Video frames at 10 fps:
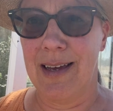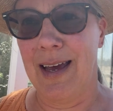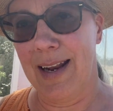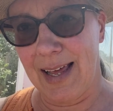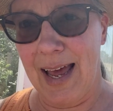
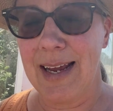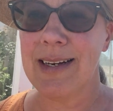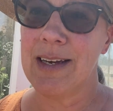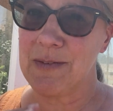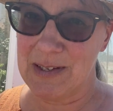And again,
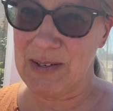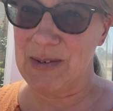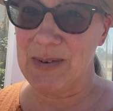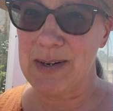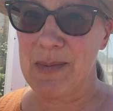if you
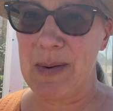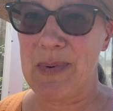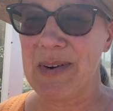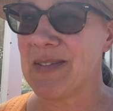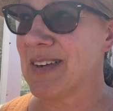saw one of my
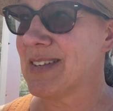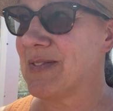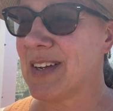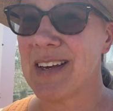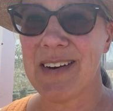previous
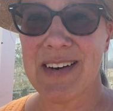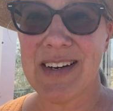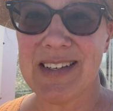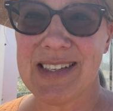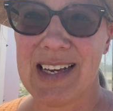
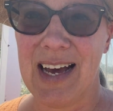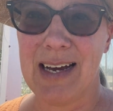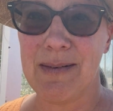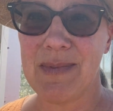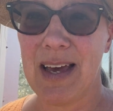videos,
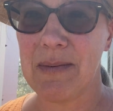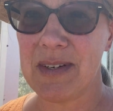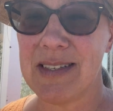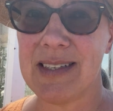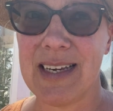that
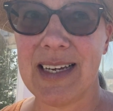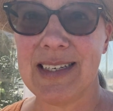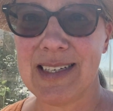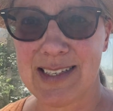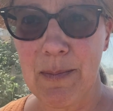was in
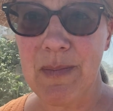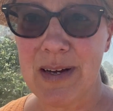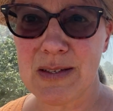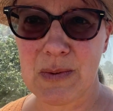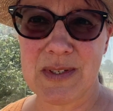
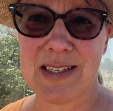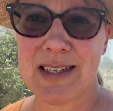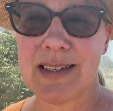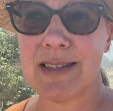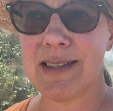December, towards the
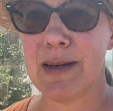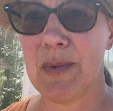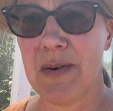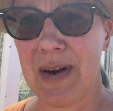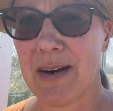end of December, around